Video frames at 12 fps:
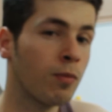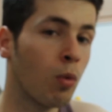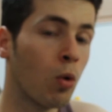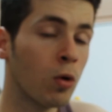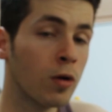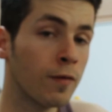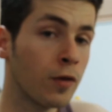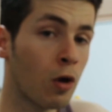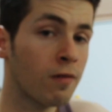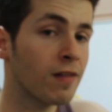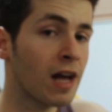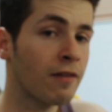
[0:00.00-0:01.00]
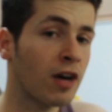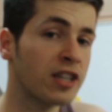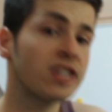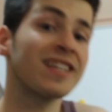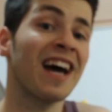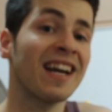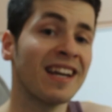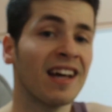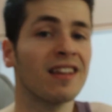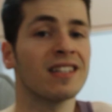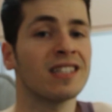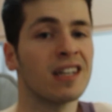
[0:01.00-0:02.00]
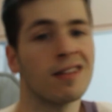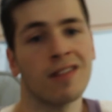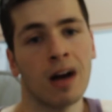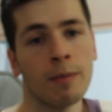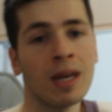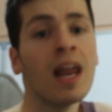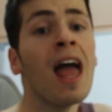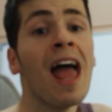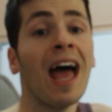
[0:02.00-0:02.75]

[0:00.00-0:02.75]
bored of no flavour I just add another stick of gum in.